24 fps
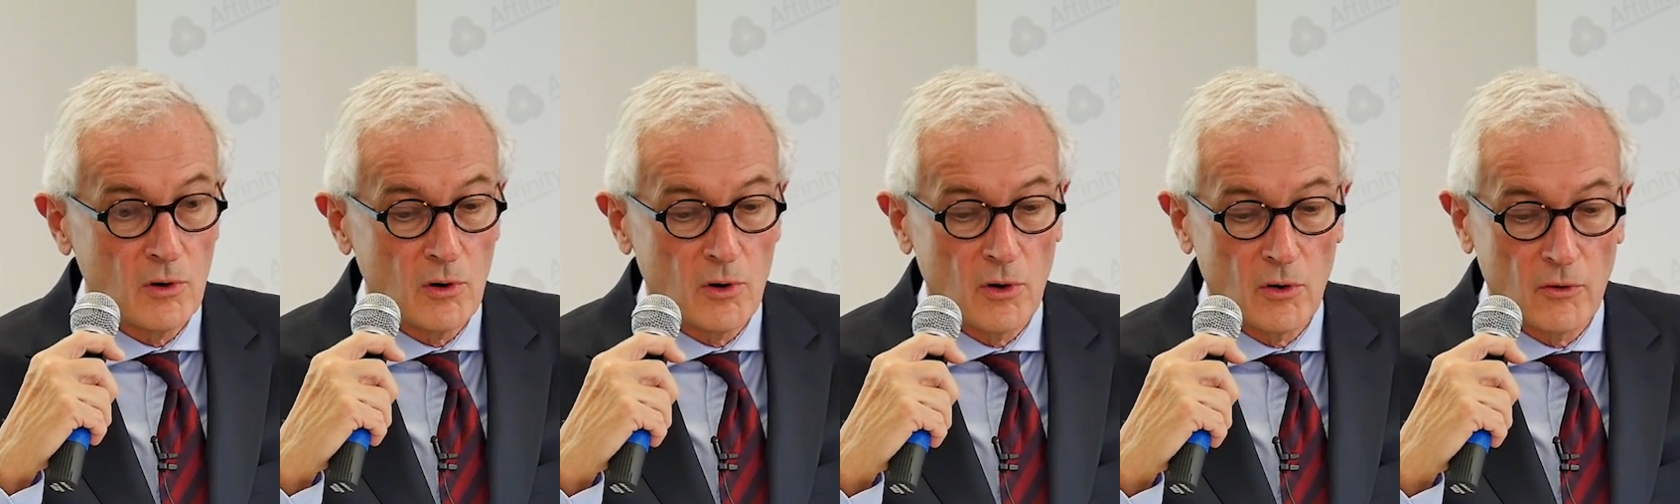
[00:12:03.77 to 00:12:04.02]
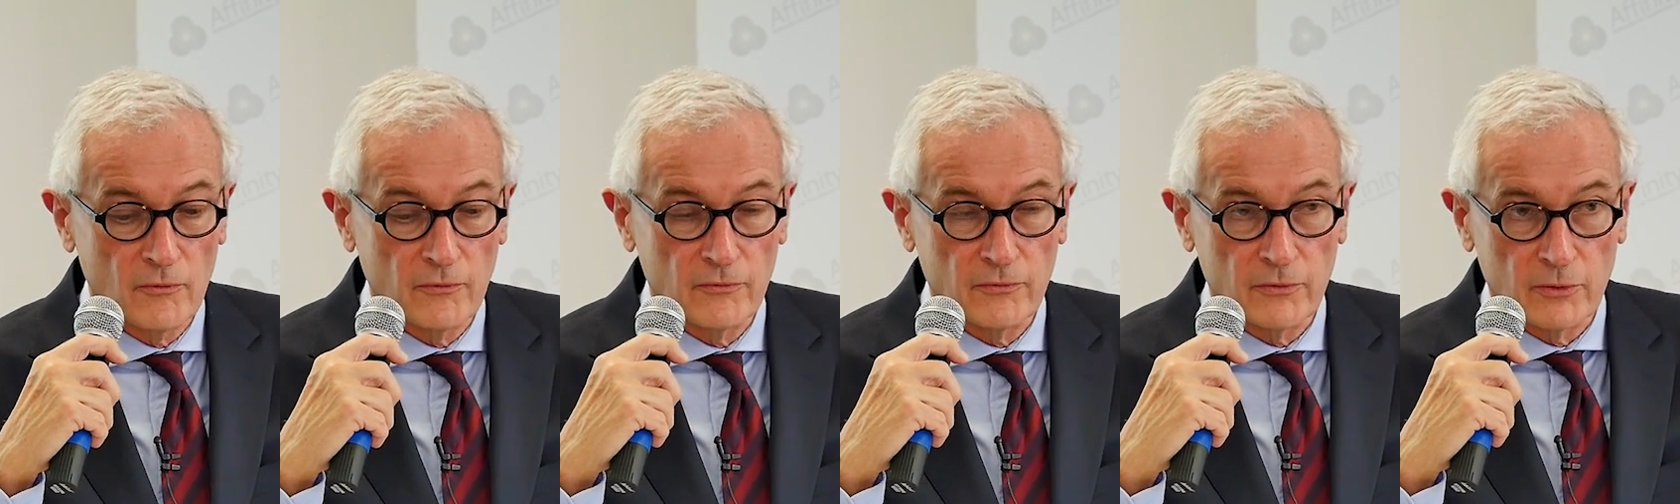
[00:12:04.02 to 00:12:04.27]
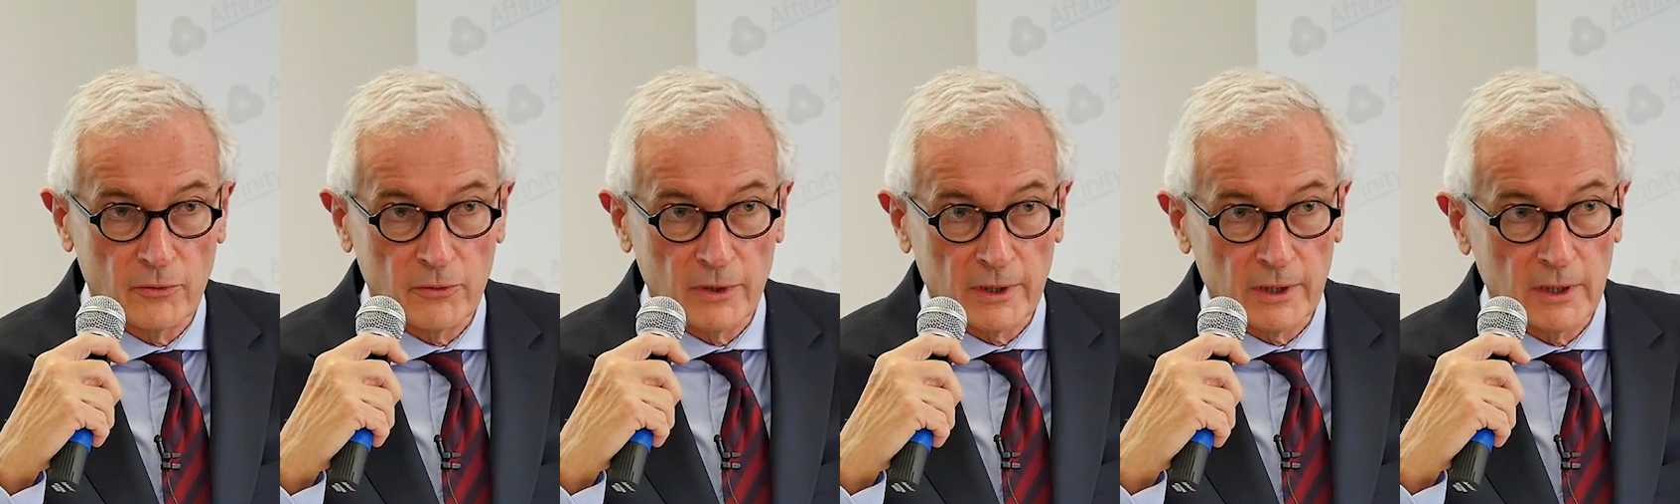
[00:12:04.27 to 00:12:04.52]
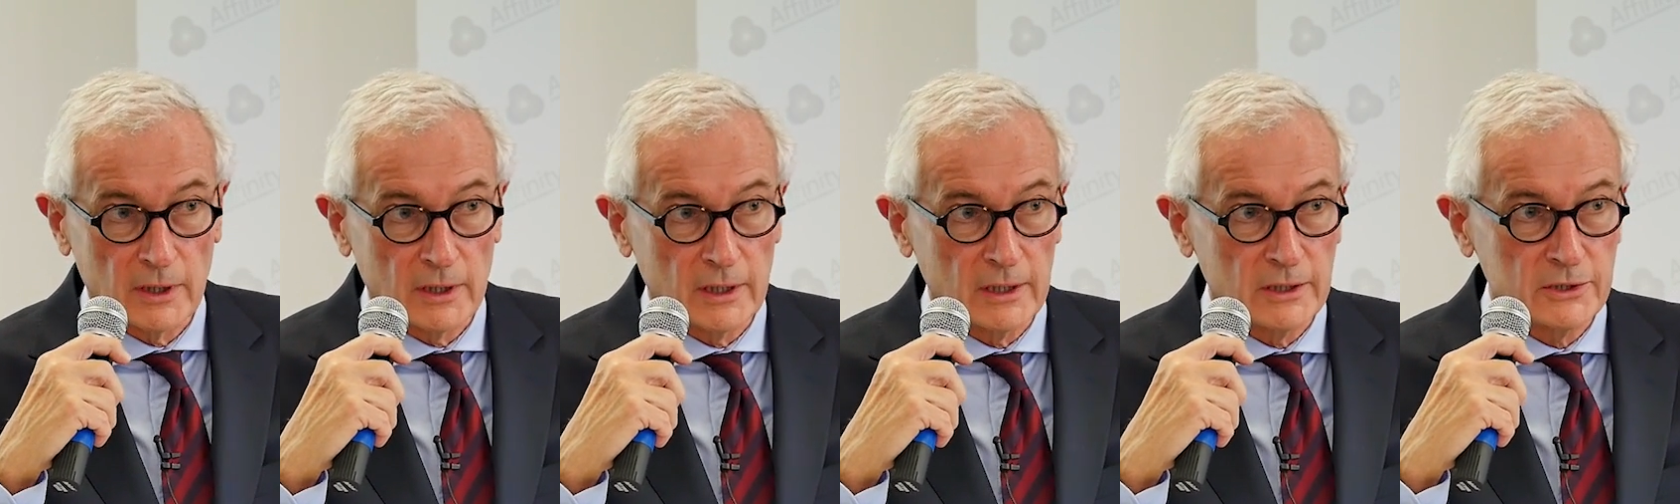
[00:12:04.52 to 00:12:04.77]
of the
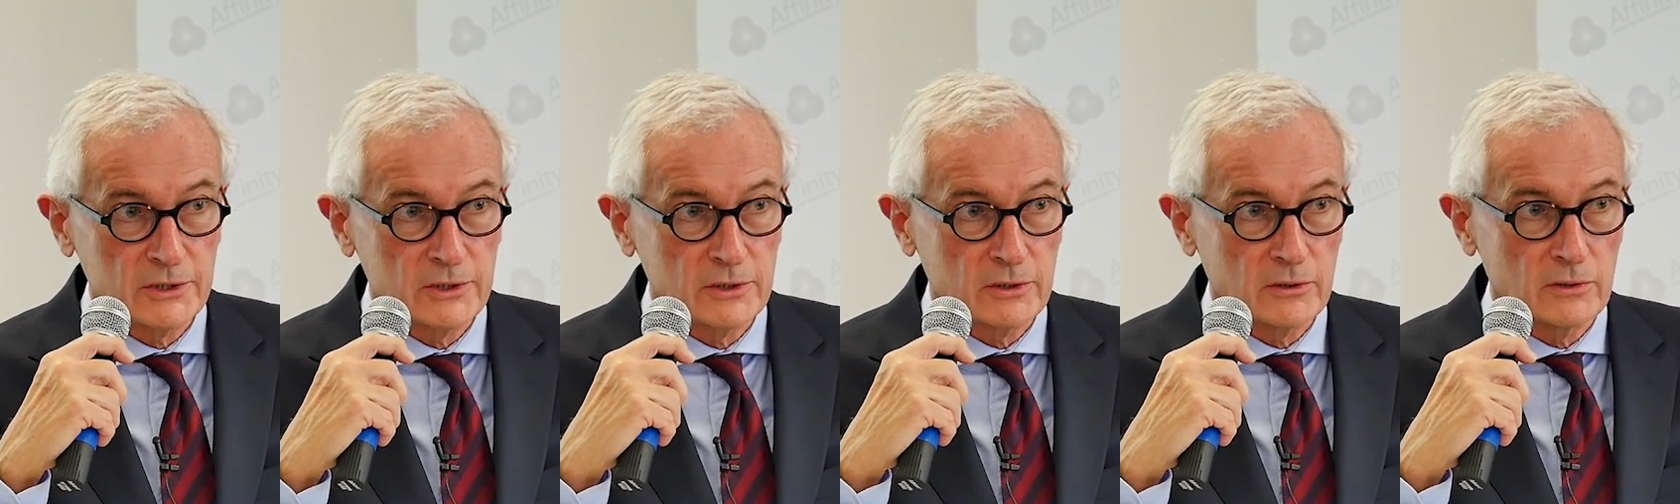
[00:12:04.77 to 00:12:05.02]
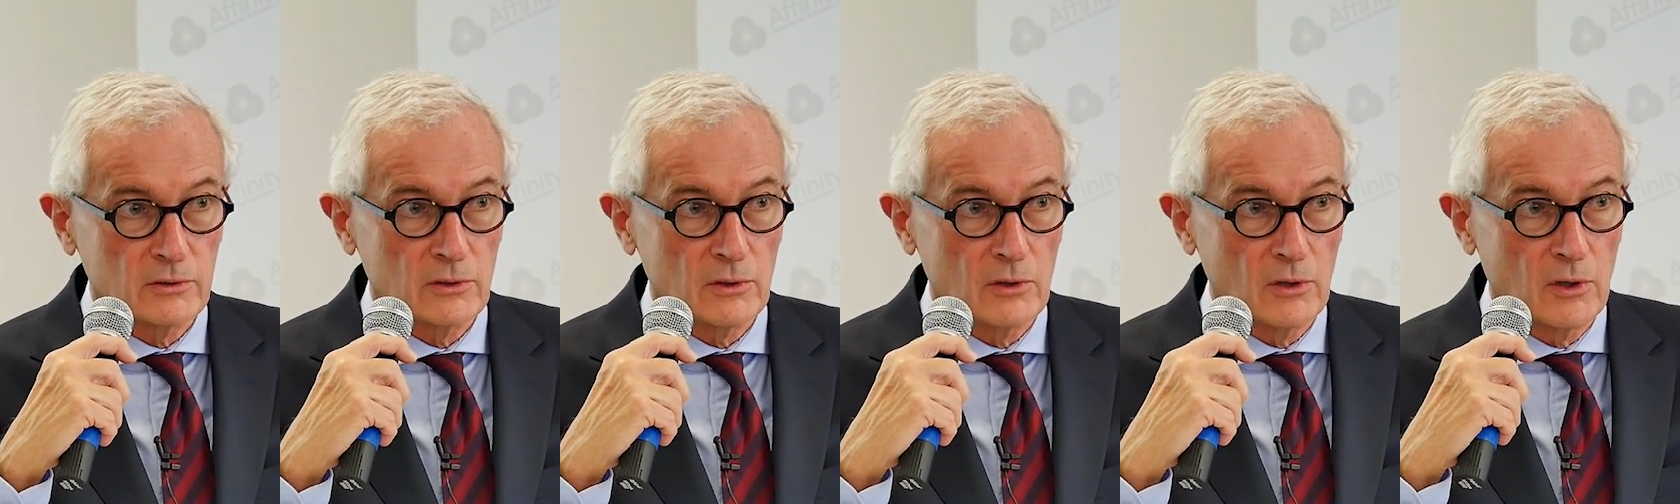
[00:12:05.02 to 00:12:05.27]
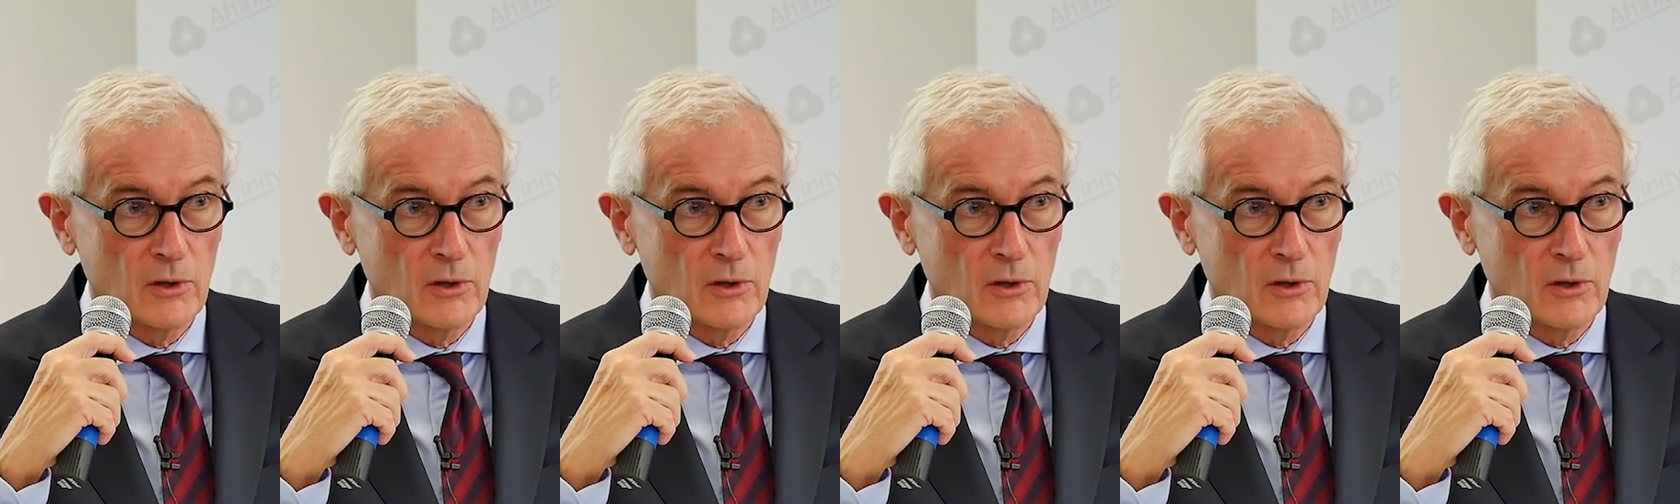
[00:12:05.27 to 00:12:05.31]
regulation